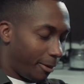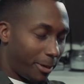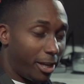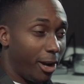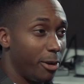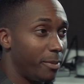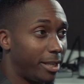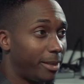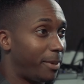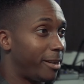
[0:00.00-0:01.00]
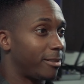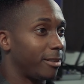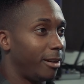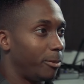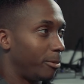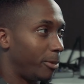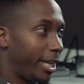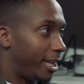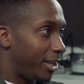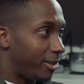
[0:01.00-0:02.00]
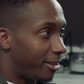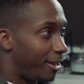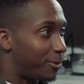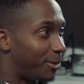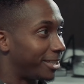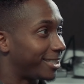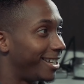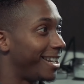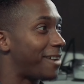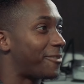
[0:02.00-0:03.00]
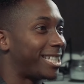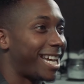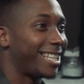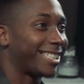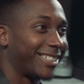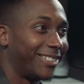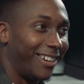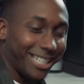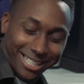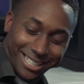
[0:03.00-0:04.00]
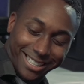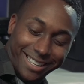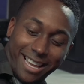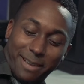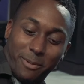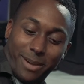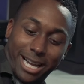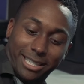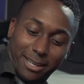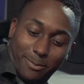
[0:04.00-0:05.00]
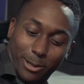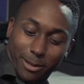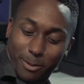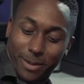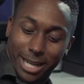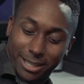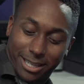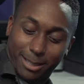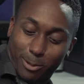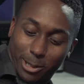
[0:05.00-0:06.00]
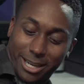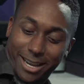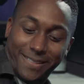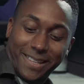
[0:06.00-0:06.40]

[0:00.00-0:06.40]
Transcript: I went home and the parents were like, well, we didn't give you another one. So every day in school, what I used to do, put my hand in the pocket, put my hand in this pocket